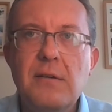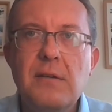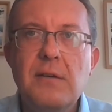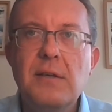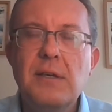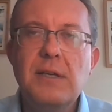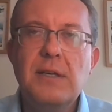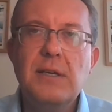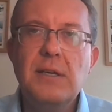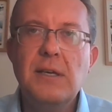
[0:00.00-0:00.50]
UK.
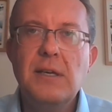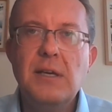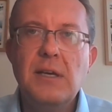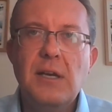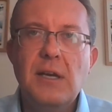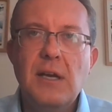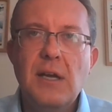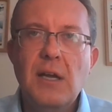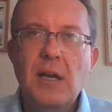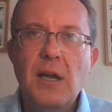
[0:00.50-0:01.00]

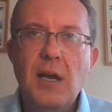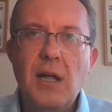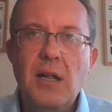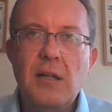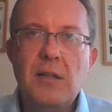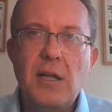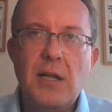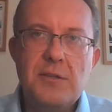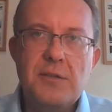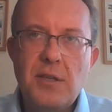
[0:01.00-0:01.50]

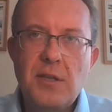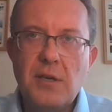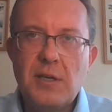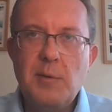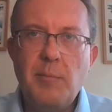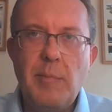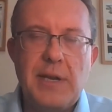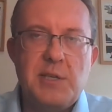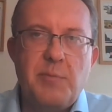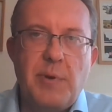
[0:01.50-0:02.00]
I'll
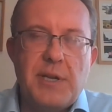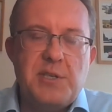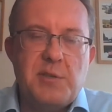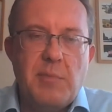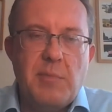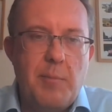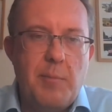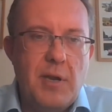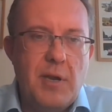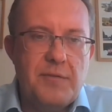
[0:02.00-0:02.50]
come back to
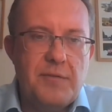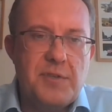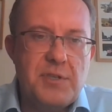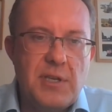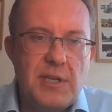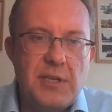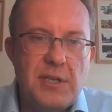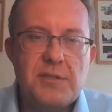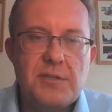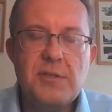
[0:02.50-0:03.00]
Brexit maybe after
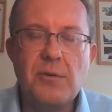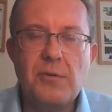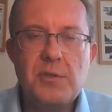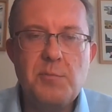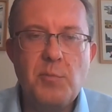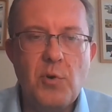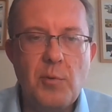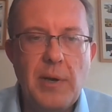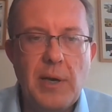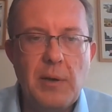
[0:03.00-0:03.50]
Shalena's told
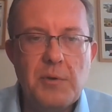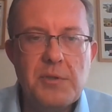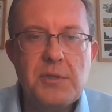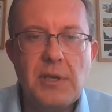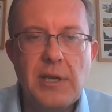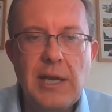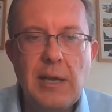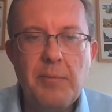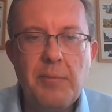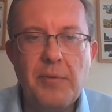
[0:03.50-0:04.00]
us more about what's
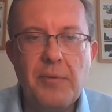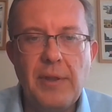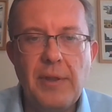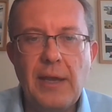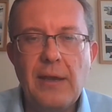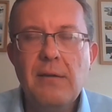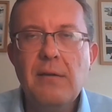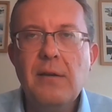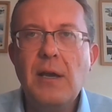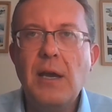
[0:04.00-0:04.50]
going to happen
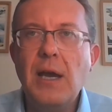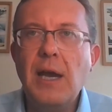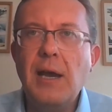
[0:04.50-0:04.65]
there.